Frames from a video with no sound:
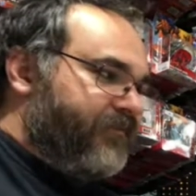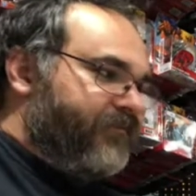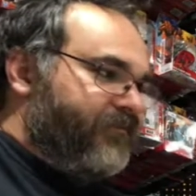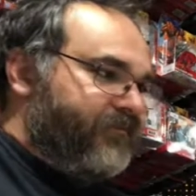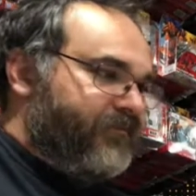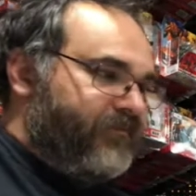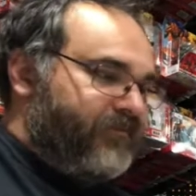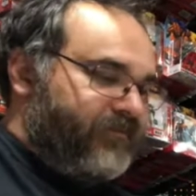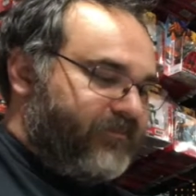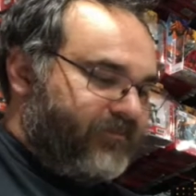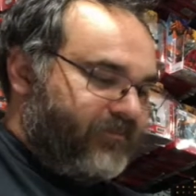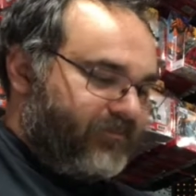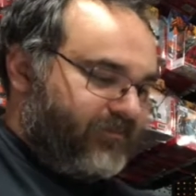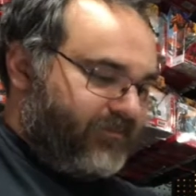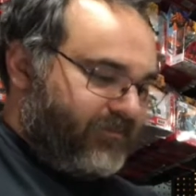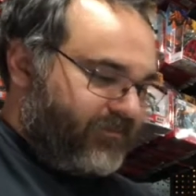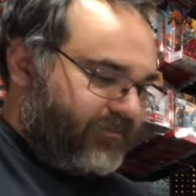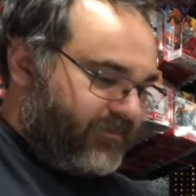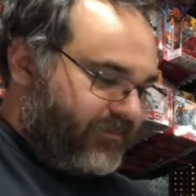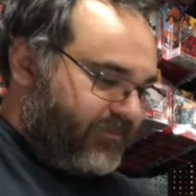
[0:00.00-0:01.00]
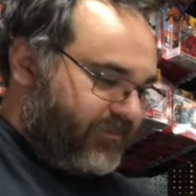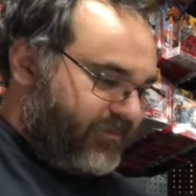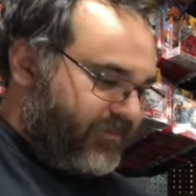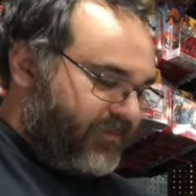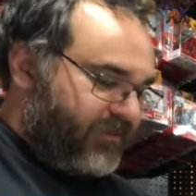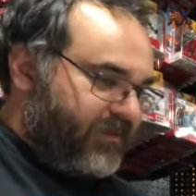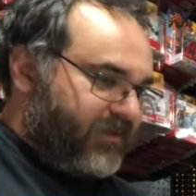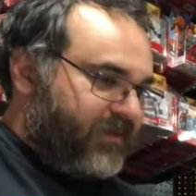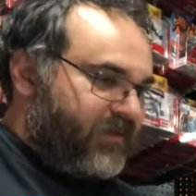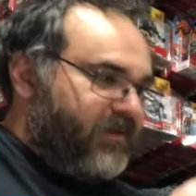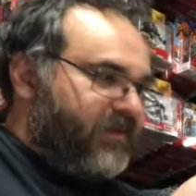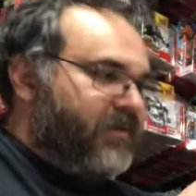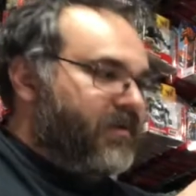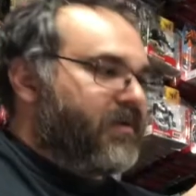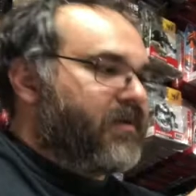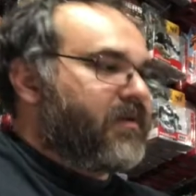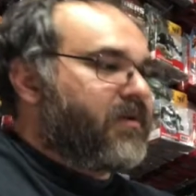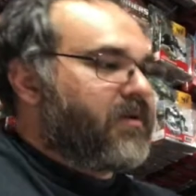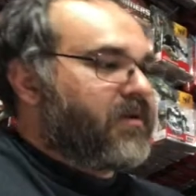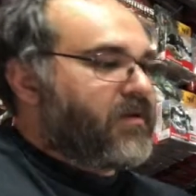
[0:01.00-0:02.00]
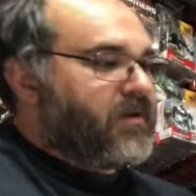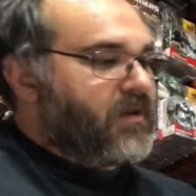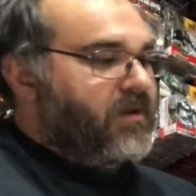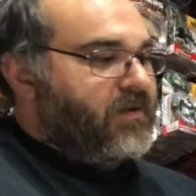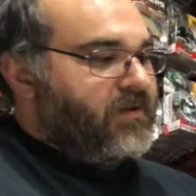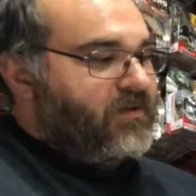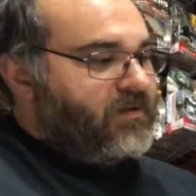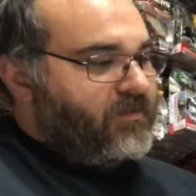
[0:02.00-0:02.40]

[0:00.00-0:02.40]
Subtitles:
No one is speaking in this clip.